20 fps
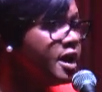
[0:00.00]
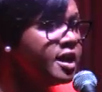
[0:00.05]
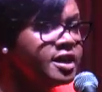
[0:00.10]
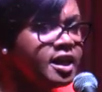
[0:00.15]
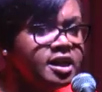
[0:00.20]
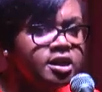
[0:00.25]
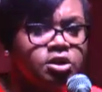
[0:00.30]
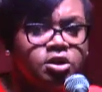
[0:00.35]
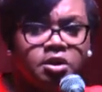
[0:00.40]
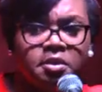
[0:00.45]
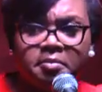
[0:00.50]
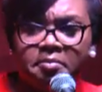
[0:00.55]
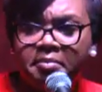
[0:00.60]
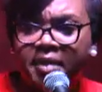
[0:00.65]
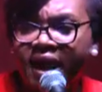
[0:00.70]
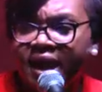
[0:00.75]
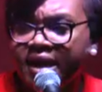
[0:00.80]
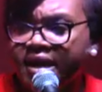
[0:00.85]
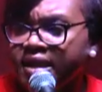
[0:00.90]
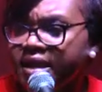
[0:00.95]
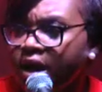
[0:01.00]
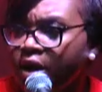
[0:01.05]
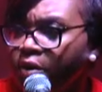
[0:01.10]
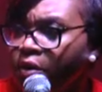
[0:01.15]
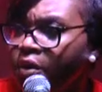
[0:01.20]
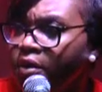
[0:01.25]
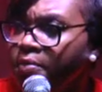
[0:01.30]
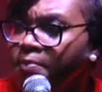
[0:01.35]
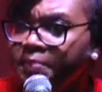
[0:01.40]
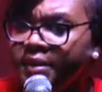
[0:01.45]
They didn't mind their
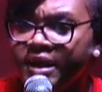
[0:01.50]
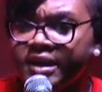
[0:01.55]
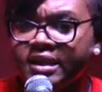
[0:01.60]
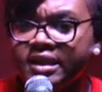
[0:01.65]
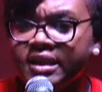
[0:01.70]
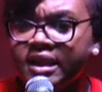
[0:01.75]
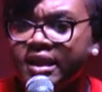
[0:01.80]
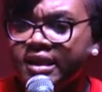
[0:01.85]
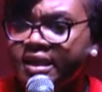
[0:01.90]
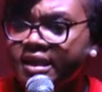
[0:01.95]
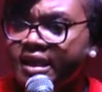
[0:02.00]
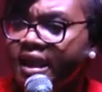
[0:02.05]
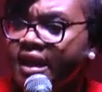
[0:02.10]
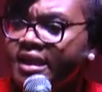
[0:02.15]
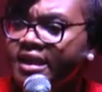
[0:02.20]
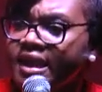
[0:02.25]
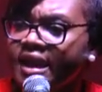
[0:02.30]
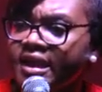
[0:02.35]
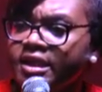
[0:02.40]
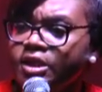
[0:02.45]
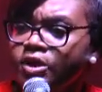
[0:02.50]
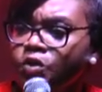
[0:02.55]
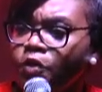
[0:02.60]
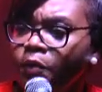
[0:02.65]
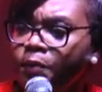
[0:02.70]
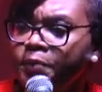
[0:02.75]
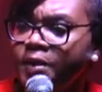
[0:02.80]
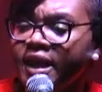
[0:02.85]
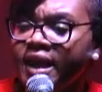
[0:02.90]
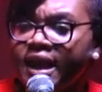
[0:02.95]
own business. They
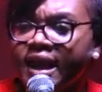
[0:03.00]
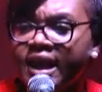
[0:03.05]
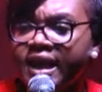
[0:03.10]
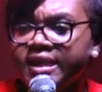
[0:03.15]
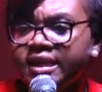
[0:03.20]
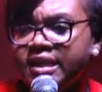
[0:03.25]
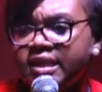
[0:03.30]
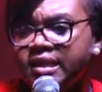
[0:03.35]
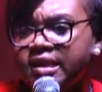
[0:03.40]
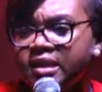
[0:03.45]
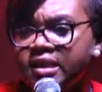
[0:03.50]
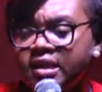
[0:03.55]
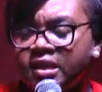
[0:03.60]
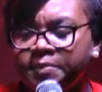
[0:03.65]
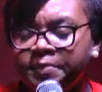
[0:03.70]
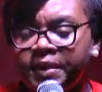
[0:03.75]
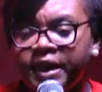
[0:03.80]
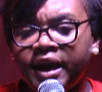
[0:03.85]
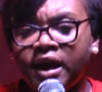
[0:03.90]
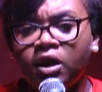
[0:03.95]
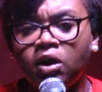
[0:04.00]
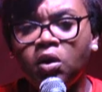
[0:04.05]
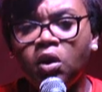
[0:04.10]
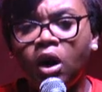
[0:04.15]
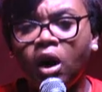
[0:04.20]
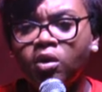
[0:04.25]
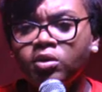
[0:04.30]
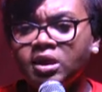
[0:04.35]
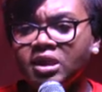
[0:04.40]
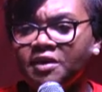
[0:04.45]
duplicated the Tobago
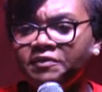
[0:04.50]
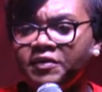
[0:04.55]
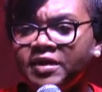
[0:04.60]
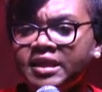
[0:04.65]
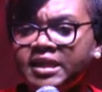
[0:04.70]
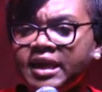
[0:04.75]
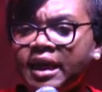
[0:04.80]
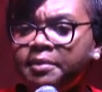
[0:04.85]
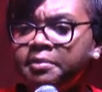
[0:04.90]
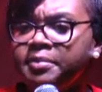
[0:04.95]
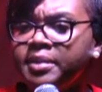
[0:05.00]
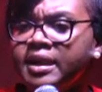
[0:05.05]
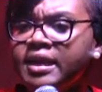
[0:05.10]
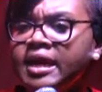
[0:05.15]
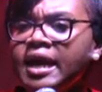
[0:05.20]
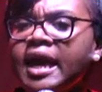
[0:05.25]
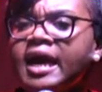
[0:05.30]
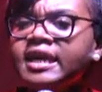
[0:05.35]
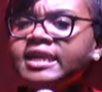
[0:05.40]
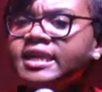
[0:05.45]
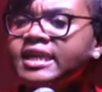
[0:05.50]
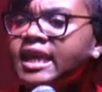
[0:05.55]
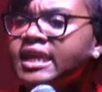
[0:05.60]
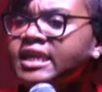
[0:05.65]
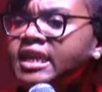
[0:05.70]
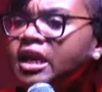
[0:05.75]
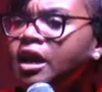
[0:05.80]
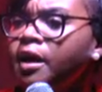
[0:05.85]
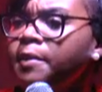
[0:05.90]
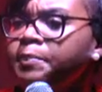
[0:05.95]
House of Assembly,
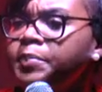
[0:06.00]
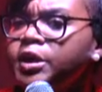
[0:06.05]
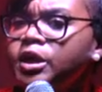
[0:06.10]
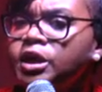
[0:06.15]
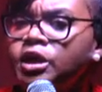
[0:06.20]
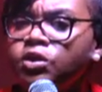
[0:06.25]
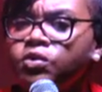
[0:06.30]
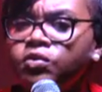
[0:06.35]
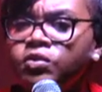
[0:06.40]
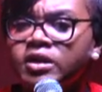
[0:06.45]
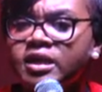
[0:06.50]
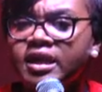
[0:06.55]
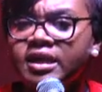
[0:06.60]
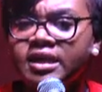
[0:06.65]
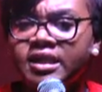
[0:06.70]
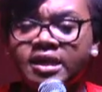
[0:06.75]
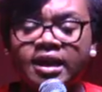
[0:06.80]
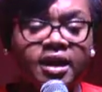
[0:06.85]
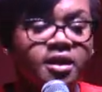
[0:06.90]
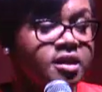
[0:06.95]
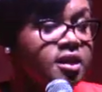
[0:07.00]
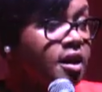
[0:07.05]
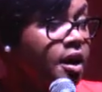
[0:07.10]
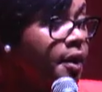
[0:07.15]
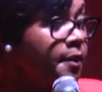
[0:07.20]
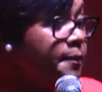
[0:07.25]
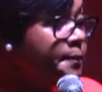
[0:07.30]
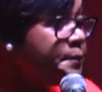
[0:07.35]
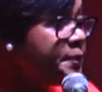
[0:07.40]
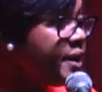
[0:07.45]
setting up units to
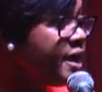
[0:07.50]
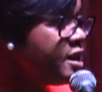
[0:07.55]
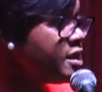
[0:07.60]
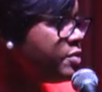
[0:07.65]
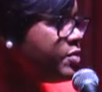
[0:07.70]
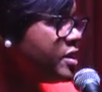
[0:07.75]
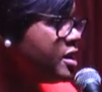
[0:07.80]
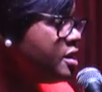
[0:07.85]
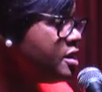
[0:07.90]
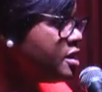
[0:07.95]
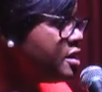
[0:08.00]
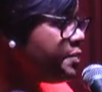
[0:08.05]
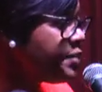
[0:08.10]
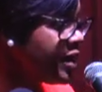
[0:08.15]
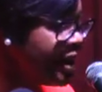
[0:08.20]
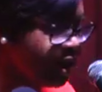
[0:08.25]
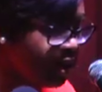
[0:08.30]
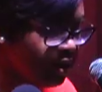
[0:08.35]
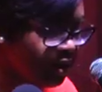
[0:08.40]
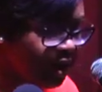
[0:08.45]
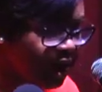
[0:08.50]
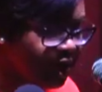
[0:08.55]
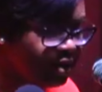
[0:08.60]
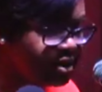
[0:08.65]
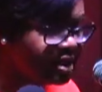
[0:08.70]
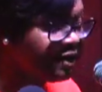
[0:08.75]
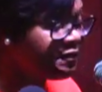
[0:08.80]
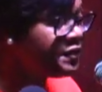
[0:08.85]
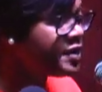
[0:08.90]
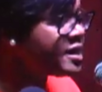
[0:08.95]
compete with the Tobago
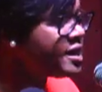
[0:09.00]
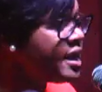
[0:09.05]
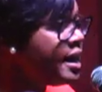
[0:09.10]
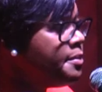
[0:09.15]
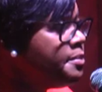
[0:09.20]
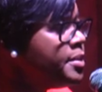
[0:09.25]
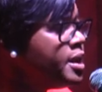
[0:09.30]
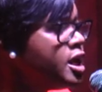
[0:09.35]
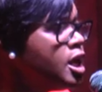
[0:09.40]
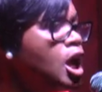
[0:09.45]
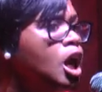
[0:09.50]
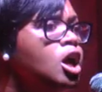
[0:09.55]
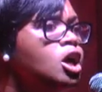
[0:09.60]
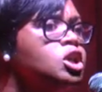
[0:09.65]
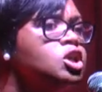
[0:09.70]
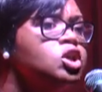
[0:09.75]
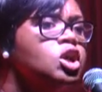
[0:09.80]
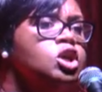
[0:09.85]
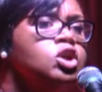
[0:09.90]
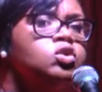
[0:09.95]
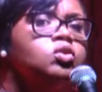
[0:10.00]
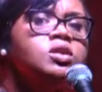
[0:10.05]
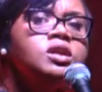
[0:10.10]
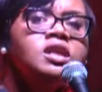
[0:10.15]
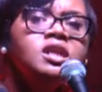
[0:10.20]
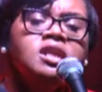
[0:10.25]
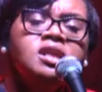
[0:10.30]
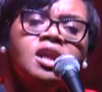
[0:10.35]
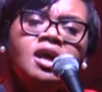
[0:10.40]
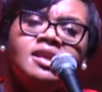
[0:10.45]
House of Assembly. So you
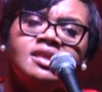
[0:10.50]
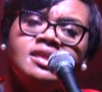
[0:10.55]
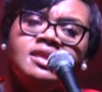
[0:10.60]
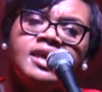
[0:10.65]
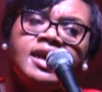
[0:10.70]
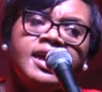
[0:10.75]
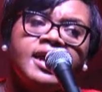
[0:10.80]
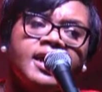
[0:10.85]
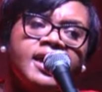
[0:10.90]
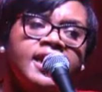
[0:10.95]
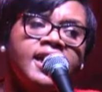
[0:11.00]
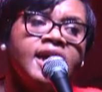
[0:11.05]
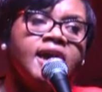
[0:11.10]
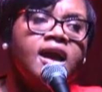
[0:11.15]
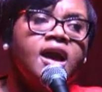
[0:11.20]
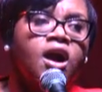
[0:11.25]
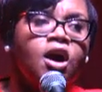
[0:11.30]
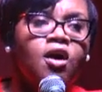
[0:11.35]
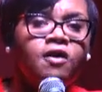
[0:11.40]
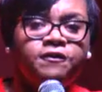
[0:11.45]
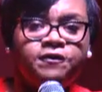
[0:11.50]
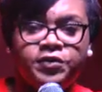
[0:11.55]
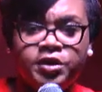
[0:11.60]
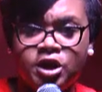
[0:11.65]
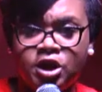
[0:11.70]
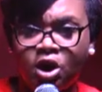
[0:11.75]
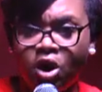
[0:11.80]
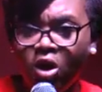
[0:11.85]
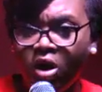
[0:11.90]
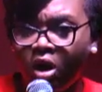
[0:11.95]
did not take care of
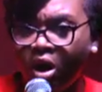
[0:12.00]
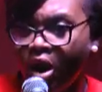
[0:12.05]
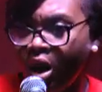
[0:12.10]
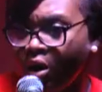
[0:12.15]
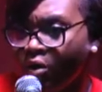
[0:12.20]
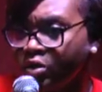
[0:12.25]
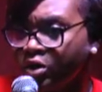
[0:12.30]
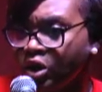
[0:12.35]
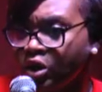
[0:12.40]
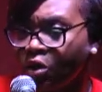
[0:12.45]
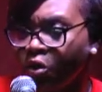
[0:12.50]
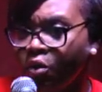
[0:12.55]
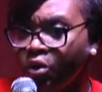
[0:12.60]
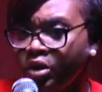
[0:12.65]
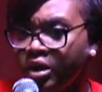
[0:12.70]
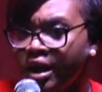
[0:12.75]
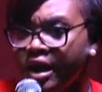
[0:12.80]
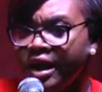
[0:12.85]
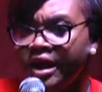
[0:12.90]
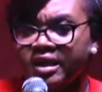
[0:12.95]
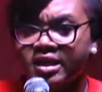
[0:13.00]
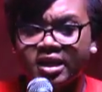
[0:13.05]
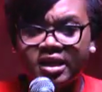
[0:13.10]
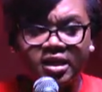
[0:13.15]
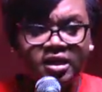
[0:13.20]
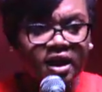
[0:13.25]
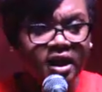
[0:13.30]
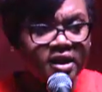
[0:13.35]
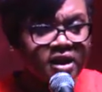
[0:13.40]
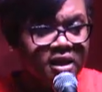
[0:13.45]
your household, did
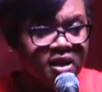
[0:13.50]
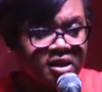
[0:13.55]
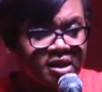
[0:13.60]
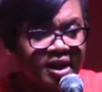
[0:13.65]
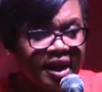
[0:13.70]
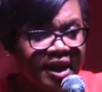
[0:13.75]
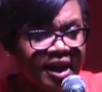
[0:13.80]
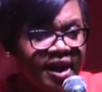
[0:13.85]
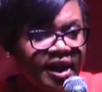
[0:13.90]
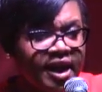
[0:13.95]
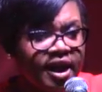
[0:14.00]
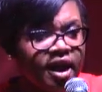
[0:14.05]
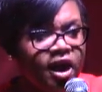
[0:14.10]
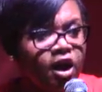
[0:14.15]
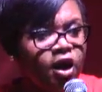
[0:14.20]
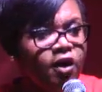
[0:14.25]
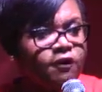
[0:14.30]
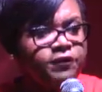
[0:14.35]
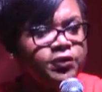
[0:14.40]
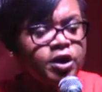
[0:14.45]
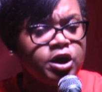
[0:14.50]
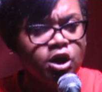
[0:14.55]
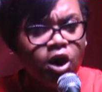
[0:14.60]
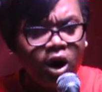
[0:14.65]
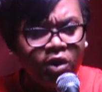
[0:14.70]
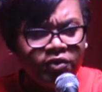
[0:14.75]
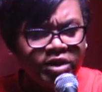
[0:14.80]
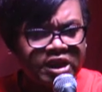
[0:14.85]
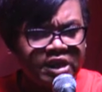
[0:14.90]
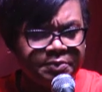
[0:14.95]
not take care of
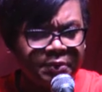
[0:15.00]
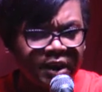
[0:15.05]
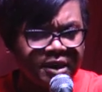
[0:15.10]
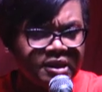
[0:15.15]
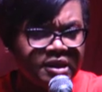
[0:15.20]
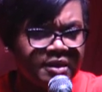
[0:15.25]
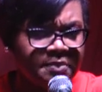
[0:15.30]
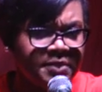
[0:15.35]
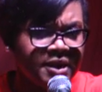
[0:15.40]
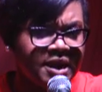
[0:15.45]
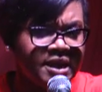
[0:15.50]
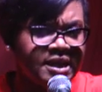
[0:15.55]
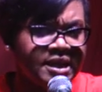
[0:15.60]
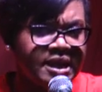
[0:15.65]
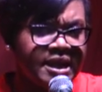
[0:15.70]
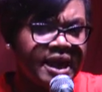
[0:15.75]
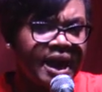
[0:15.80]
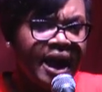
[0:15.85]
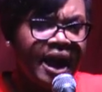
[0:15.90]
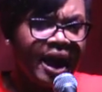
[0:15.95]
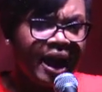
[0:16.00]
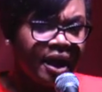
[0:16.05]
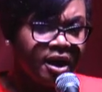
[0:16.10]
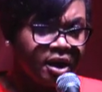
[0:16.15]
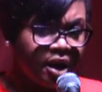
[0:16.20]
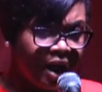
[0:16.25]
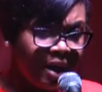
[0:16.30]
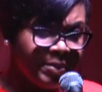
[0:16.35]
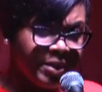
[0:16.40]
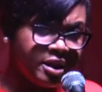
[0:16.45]
your responsibility,
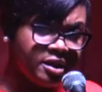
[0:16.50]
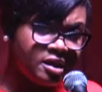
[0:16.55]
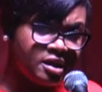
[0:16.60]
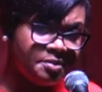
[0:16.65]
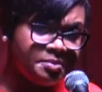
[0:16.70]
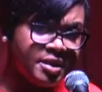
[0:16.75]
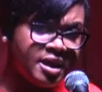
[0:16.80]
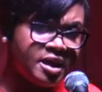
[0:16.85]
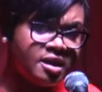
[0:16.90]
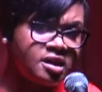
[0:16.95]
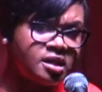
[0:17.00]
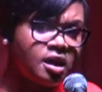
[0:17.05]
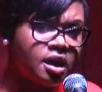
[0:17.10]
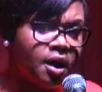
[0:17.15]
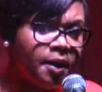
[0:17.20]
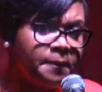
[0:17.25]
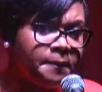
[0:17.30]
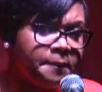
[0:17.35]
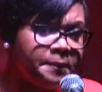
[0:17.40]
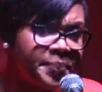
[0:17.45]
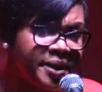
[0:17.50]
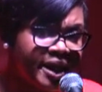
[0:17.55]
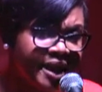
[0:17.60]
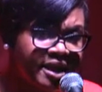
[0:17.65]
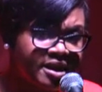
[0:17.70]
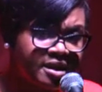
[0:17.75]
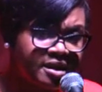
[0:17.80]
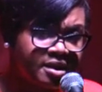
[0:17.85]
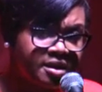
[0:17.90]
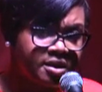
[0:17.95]
and coming to me to
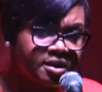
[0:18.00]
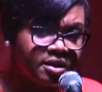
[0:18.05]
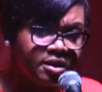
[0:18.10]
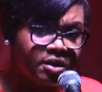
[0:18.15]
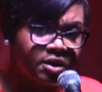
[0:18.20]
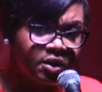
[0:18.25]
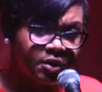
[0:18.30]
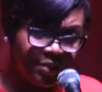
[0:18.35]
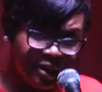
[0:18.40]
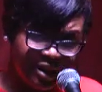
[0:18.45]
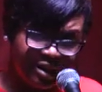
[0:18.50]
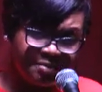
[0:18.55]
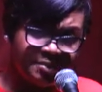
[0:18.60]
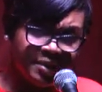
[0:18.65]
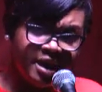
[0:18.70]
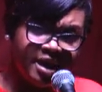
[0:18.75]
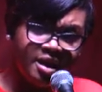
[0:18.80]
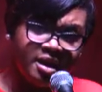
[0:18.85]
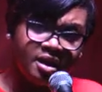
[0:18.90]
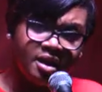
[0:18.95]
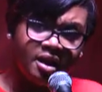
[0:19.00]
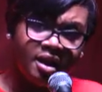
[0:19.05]
compete with me?